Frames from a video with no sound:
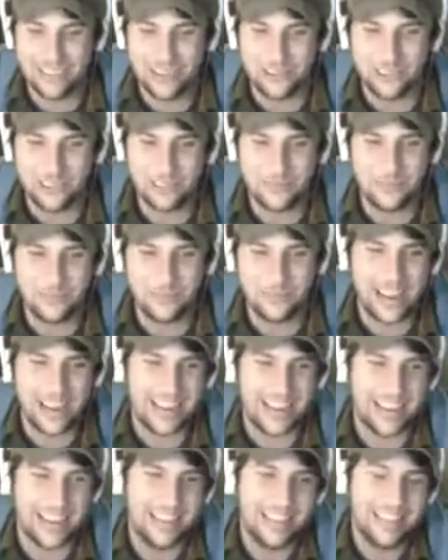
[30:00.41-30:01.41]
it all goes
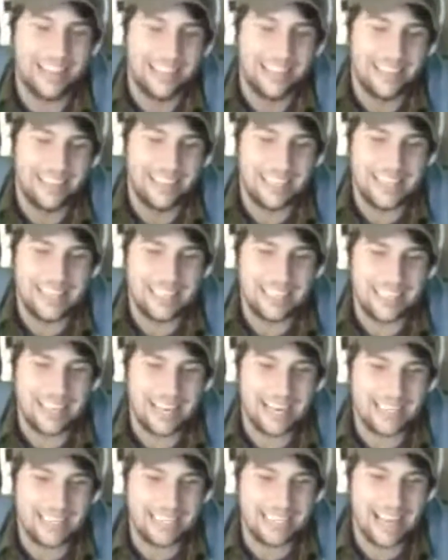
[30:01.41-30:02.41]
away,
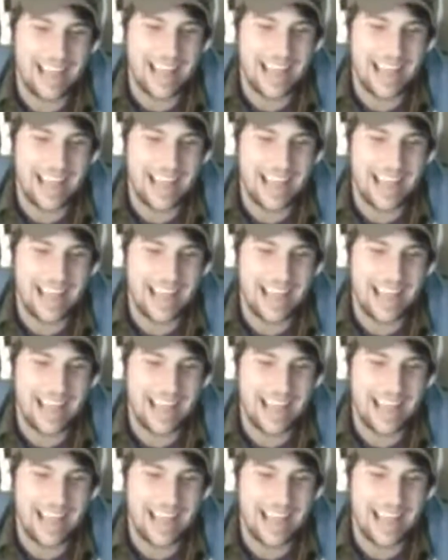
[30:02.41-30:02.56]
it's kind of